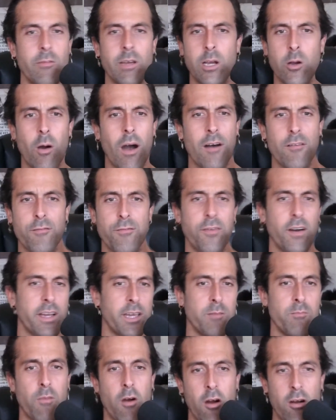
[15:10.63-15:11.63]
we go out and
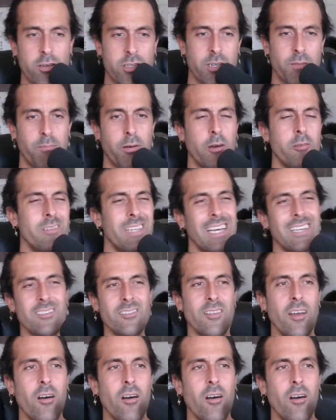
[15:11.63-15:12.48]
fucking march and protest.